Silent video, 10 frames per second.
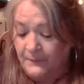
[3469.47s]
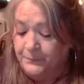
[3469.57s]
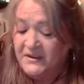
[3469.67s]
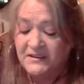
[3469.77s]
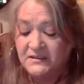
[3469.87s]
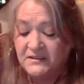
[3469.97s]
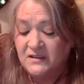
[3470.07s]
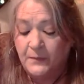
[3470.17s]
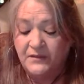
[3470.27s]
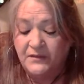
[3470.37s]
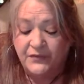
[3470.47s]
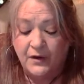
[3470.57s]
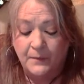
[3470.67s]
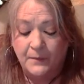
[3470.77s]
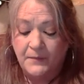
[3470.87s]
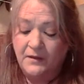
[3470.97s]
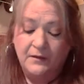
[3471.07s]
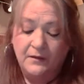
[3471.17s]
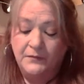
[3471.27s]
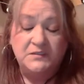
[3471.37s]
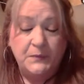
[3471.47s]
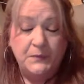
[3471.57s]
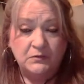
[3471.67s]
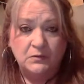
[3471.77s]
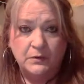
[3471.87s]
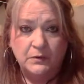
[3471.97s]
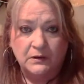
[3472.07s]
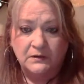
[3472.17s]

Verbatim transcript: because it's coming from the spiritual world.